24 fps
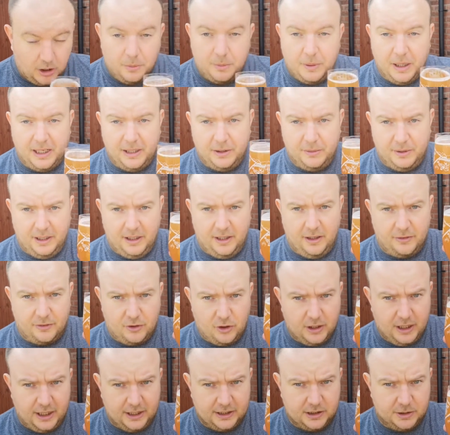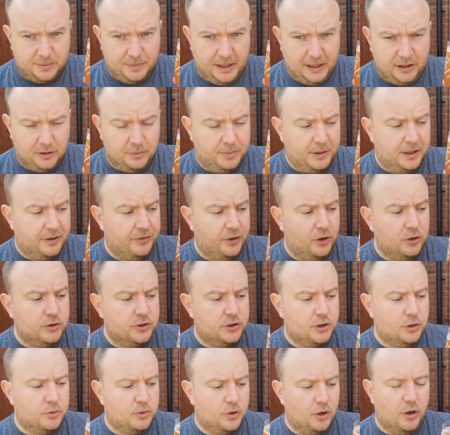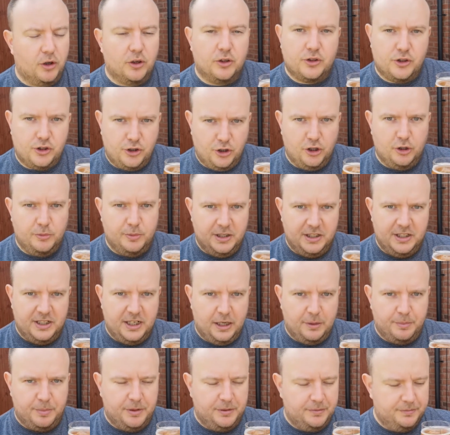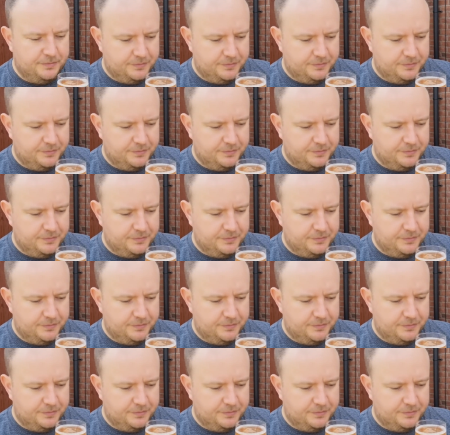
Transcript: But anyway, I've got that smell, but I've also got sherbet dip.